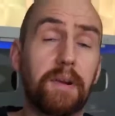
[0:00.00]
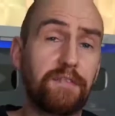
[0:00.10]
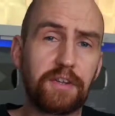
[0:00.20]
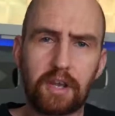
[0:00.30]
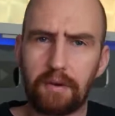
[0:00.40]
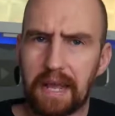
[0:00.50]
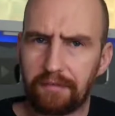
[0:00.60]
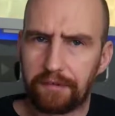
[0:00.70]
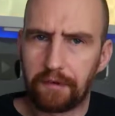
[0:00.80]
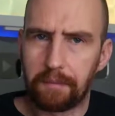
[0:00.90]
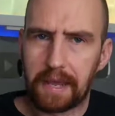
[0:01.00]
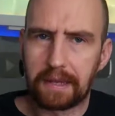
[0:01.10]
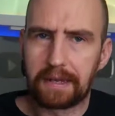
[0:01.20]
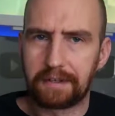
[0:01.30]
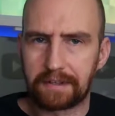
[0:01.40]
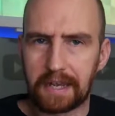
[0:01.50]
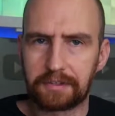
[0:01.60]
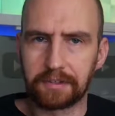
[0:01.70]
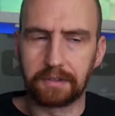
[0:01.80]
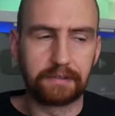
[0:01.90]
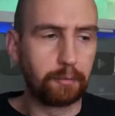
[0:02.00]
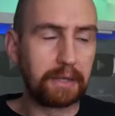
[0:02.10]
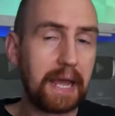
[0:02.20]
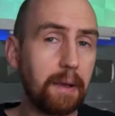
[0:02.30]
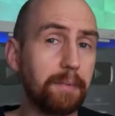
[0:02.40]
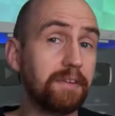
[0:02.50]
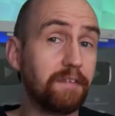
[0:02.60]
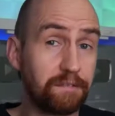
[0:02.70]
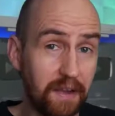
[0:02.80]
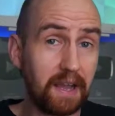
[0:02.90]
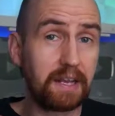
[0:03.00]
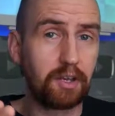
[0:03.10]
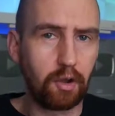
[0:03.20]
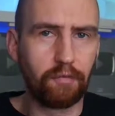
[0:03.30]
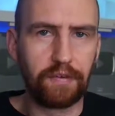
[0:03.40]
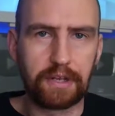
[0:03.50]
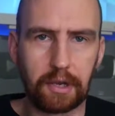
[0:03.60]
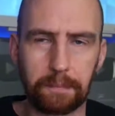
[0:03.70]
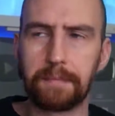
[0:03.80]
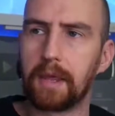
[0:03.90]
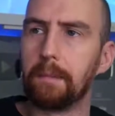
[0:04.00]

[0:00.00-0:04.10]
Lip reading: if you don't have a thumbnail and a title that will help define your video,